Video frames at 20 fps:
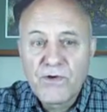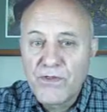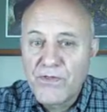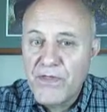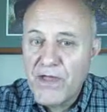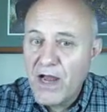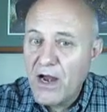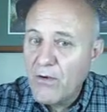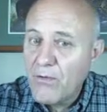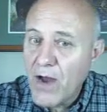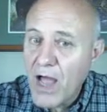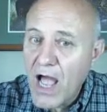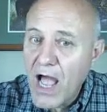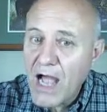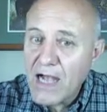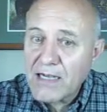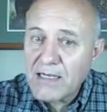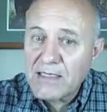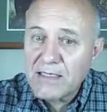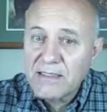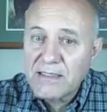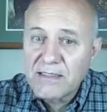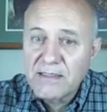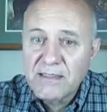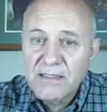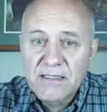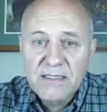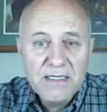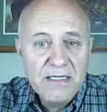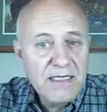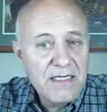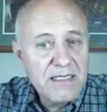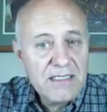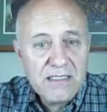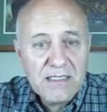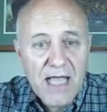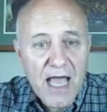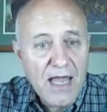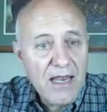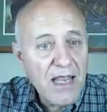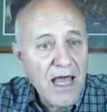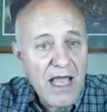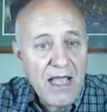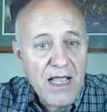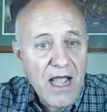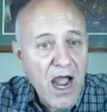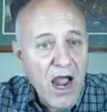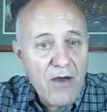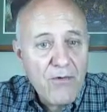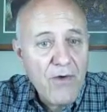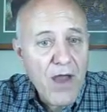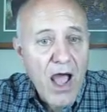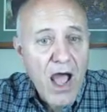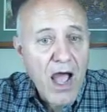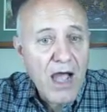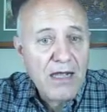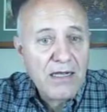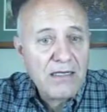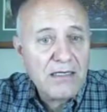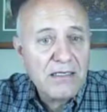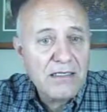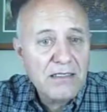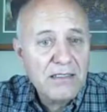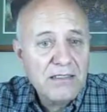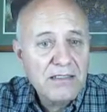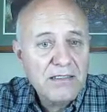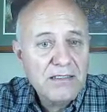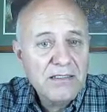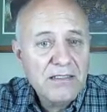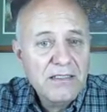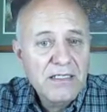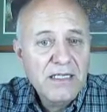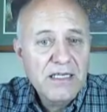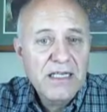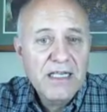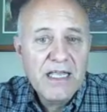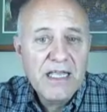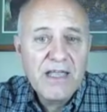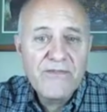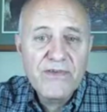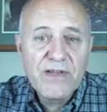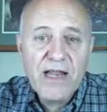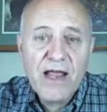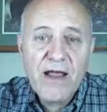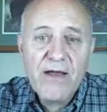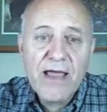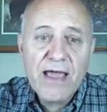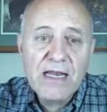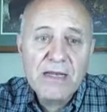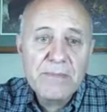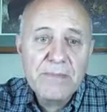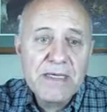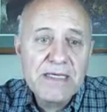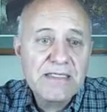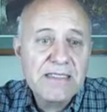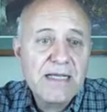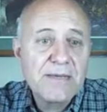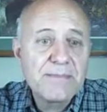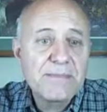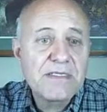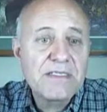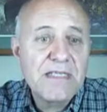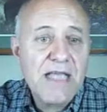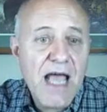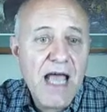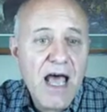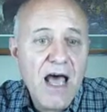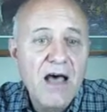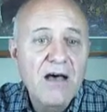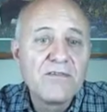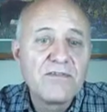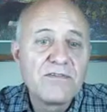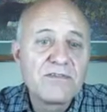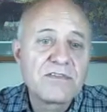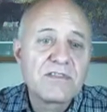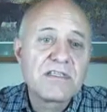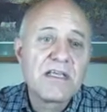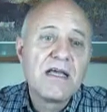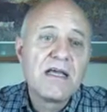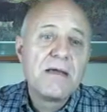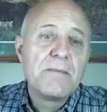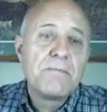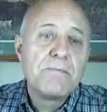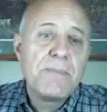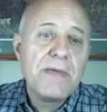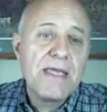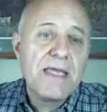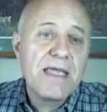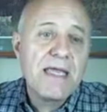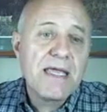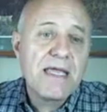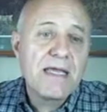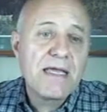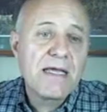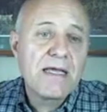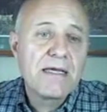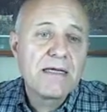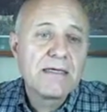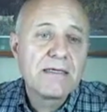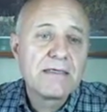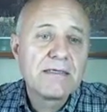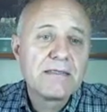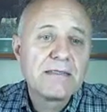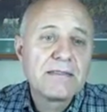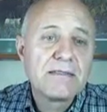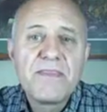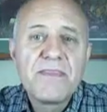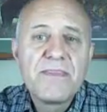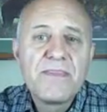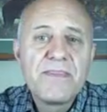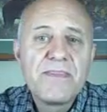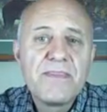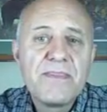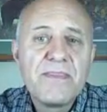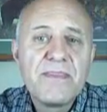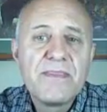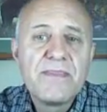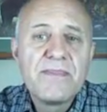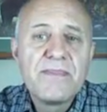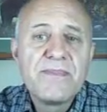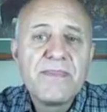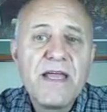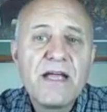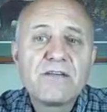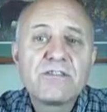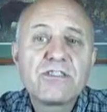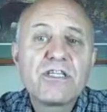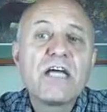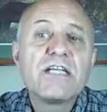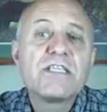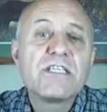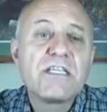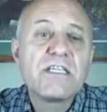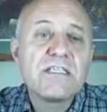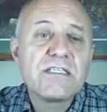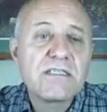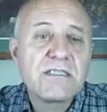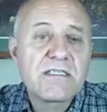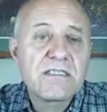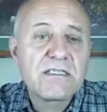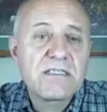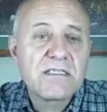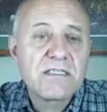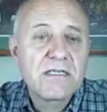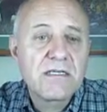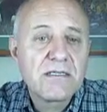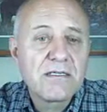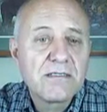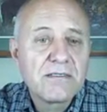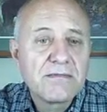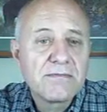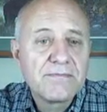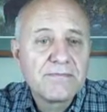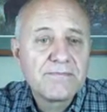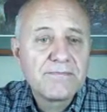For their rock is not like our rock, even our enemies themselves being their judges.